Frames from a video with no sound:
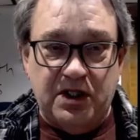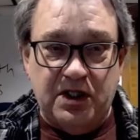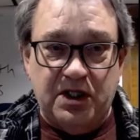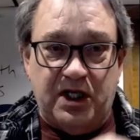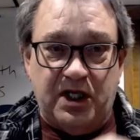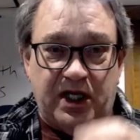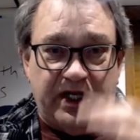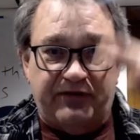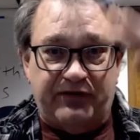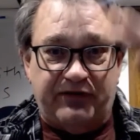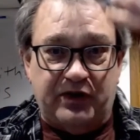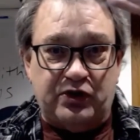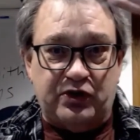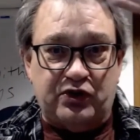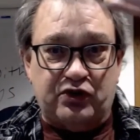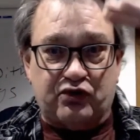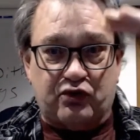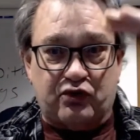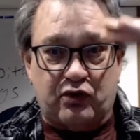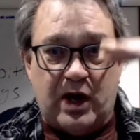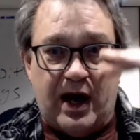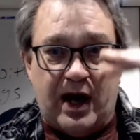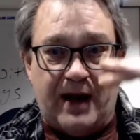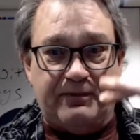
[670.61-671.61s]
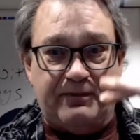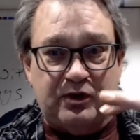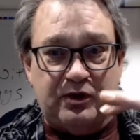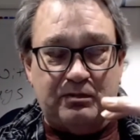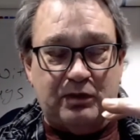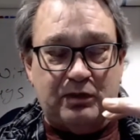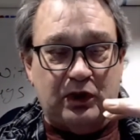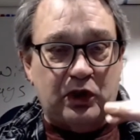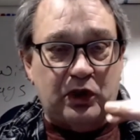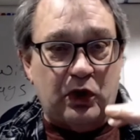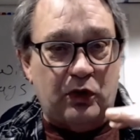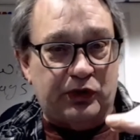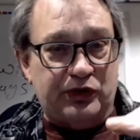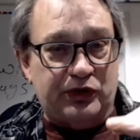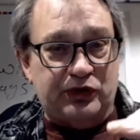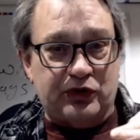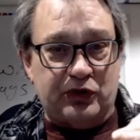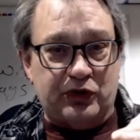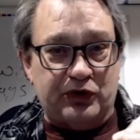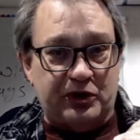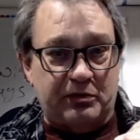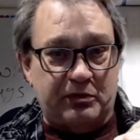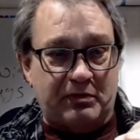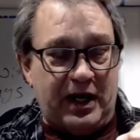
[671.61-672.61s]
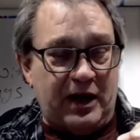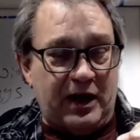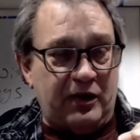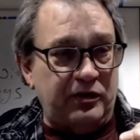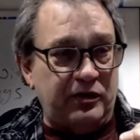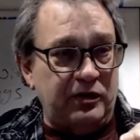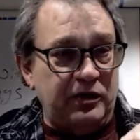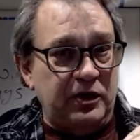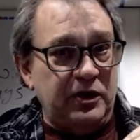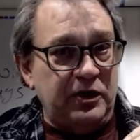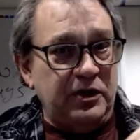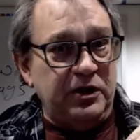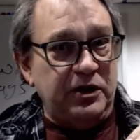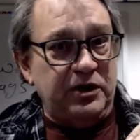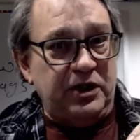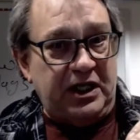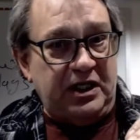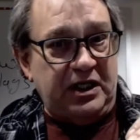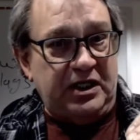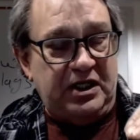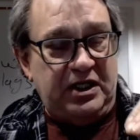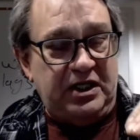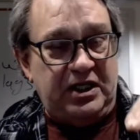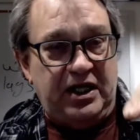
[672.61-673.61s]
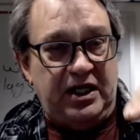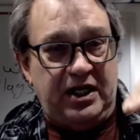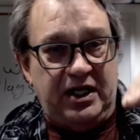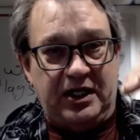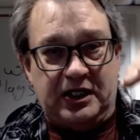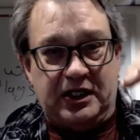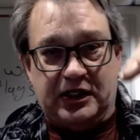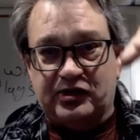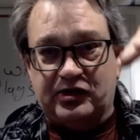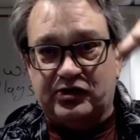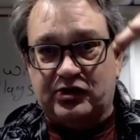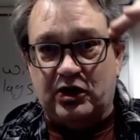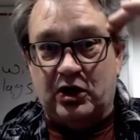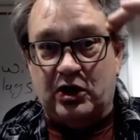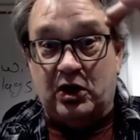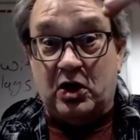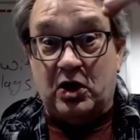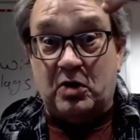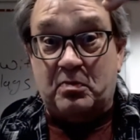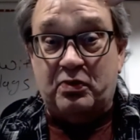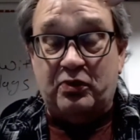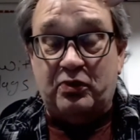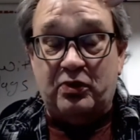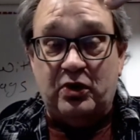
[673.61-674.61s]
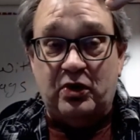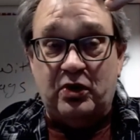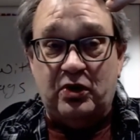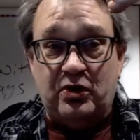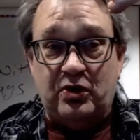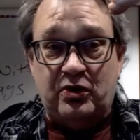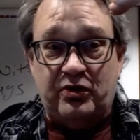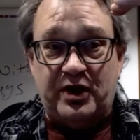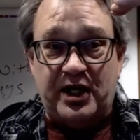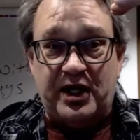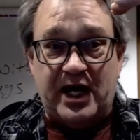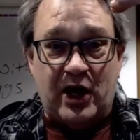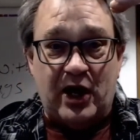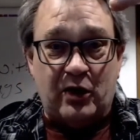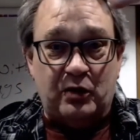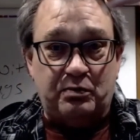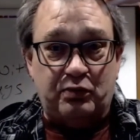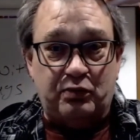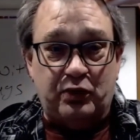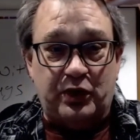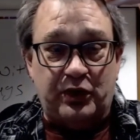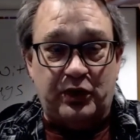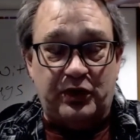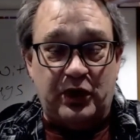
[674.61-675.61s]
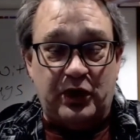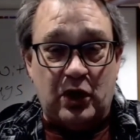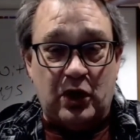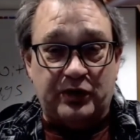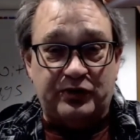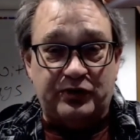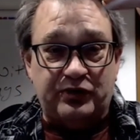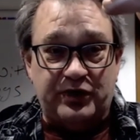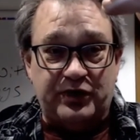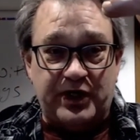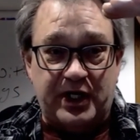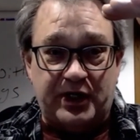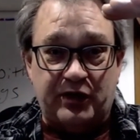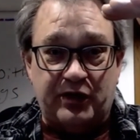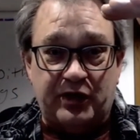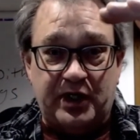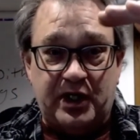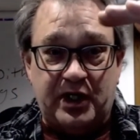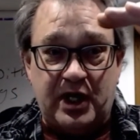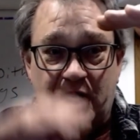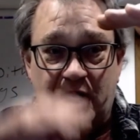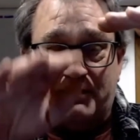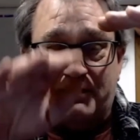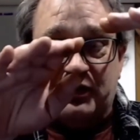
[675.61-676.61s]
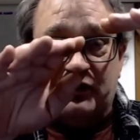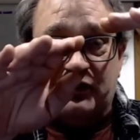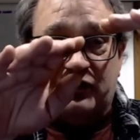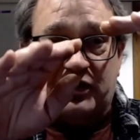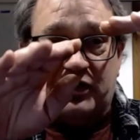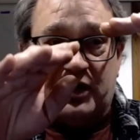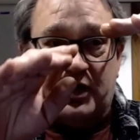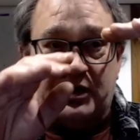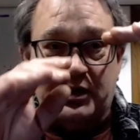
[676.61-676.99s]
And if it drops below a certain amount, it kicks up the output of the alternator to compensate.